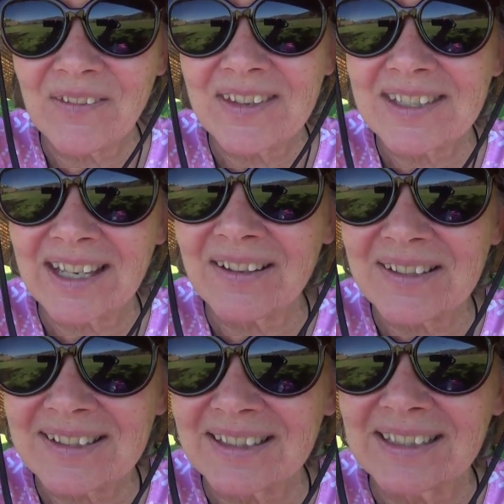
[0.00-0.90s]
of the
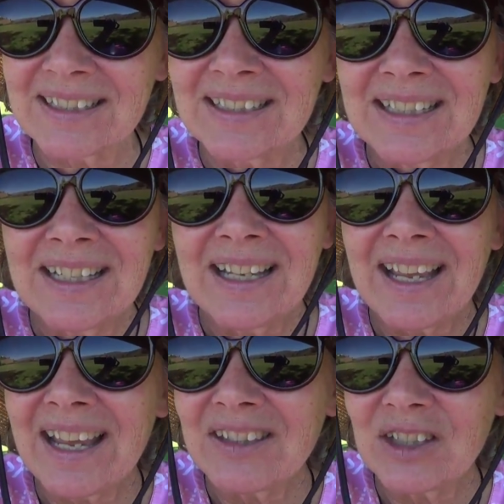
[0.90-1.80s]
cells and
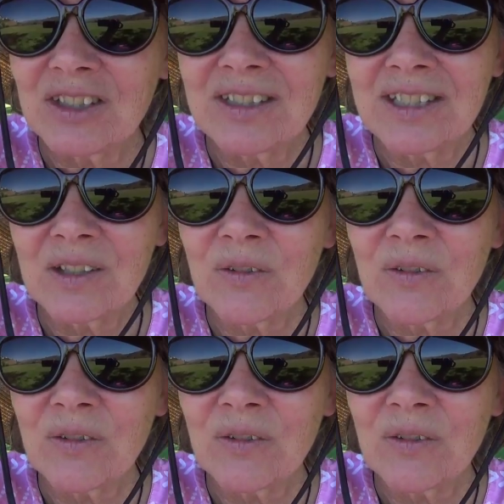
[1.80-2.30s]
the